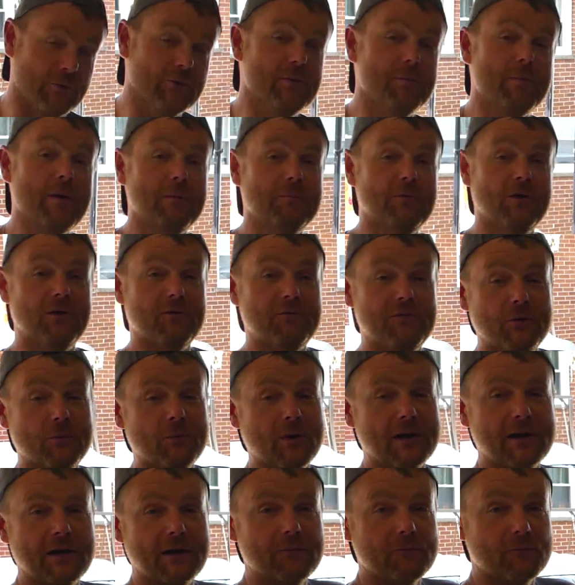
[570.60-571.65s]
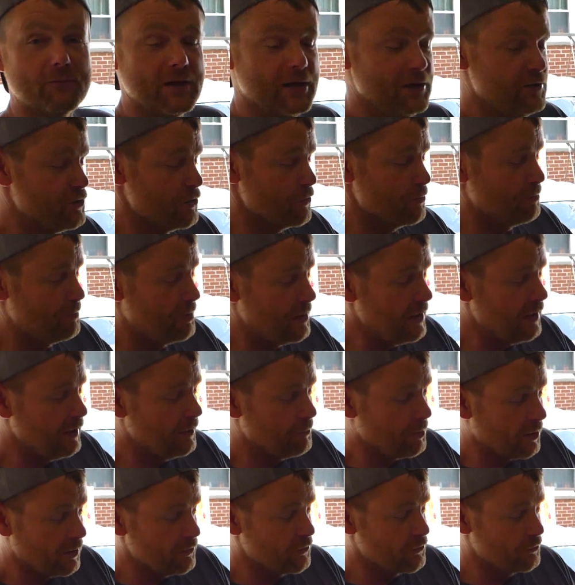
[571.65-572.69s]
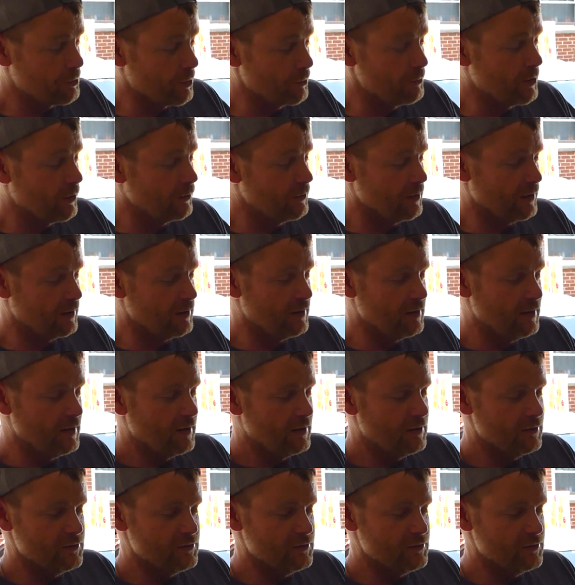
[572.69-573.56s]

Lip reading: remember, if you want to read your peak parts per million,